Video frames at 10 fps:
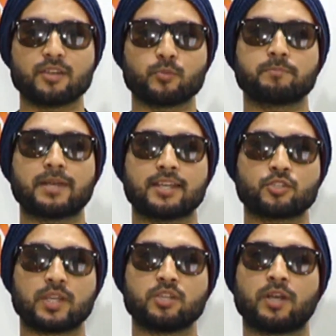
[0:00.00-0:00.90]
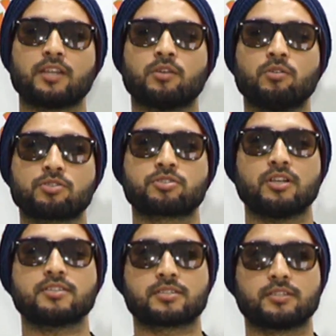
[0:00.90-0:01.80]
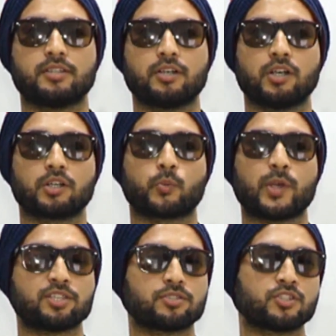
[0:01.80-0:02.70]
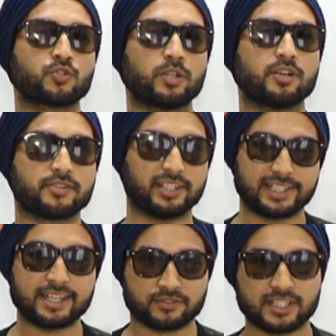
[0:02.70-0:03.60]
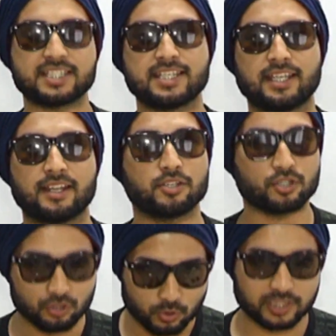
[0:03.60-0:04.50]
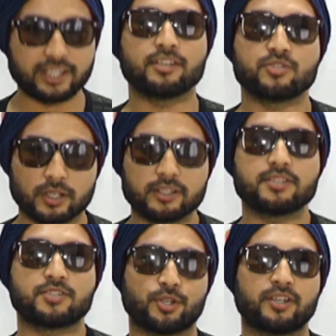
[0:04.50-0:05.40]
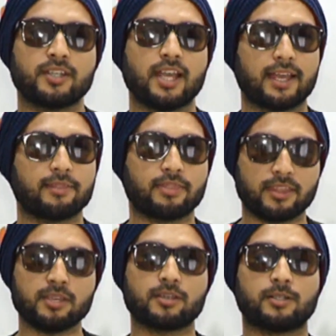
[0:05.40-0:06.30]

with my 21 hook shots. The questions were really interesting, and I totally enjoyed this journey. I think